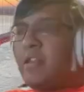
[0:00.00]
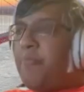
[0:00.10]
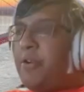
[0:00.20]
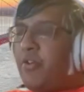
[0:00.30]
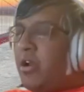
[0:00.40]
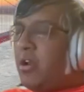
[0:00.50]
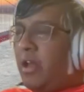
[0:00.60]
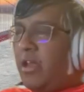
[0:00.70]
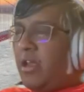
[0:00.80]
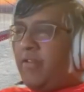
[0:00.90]
they've been trying to
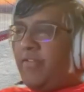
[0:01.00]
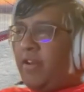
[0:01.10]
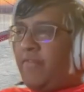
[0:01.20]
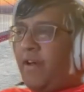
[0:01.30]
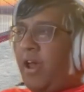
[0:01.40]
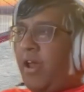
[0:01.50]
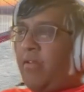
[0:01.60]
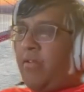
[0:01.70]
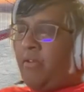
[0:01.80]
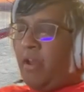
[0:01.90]
like
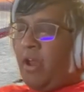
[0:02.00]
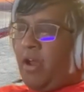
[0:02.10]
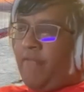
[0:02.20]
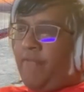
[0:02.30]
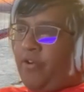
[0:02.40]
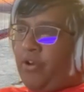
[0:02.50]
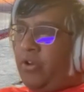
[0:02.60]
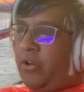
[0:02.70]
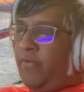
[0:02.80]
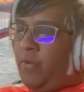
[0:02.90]
incentivize
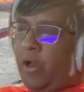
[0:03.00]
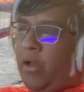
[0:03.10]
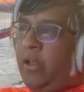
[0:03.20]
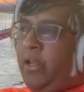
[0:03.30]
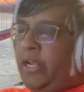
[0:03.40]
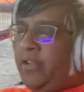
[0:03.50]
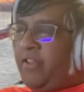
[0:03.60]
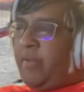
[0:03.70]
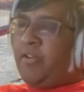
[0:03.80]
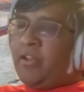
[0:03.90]
fertility for a while. It
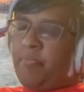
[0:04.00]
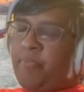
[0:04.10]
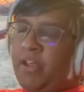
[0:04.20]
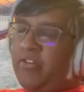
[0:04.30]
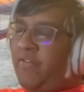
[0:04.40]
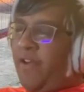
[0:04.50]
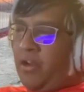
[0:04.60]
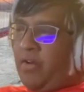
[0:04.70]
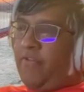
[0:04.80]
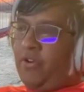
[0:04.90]
seems like the biggest
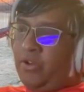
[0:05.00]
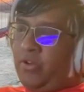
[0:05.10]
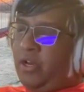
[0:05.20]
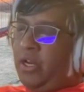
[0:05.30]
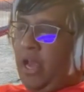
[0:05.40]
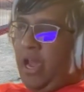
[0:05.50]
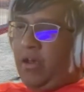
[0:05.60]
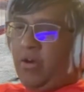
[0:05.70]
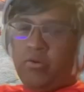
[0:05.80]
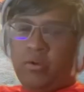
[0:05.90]
effect on fertility
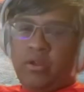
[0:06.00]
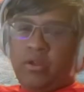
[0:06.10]
now